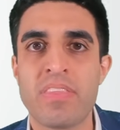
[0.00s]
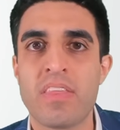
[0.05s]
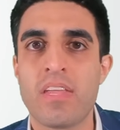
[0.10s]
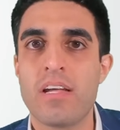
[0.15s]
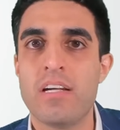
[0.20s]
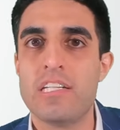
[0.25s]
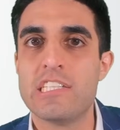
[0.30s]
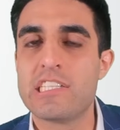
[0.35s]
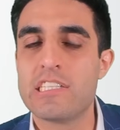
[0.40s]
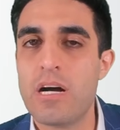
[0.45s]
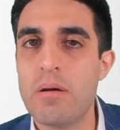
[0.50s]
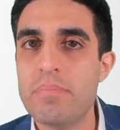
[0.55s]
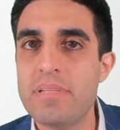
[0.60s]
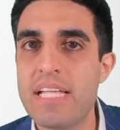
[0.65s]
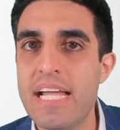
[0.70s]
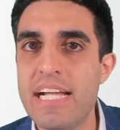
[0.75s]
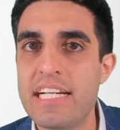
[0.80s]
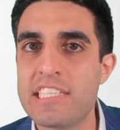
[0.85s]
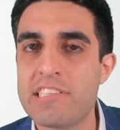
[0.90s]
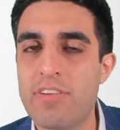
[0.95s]
Some
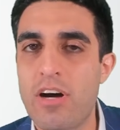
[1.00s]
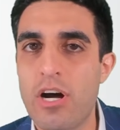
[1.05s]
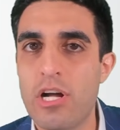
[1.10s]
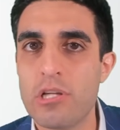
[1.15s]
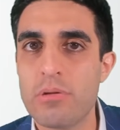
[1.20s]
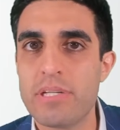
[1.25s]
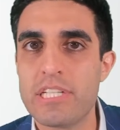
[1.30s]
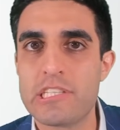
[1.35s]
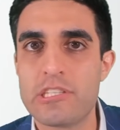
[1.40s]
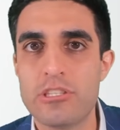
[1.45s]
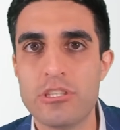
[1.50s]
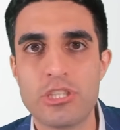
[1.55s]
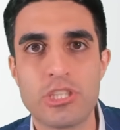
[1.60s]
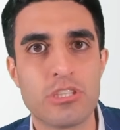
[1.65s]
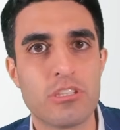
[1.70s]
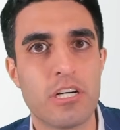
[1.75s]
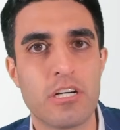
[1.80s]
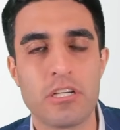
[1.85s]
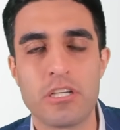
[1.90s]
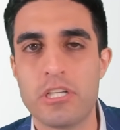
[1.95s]
days following
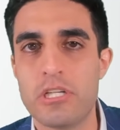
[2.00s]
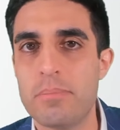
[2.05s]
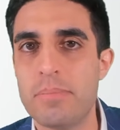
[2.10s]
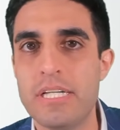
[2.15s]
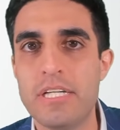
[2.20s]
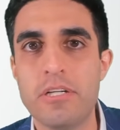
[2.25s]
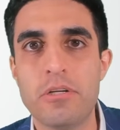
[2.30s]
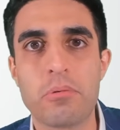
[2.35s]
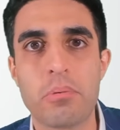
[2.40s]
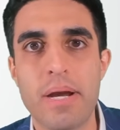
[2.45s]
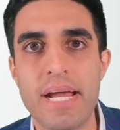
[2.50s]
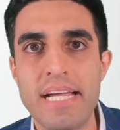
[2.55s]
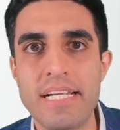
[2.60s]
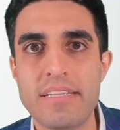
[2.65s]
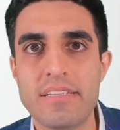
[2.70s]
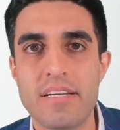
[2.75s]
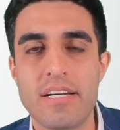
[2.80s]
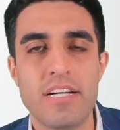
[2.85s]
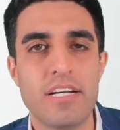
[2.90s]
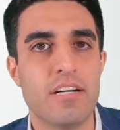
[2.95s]
surgery are going to be great.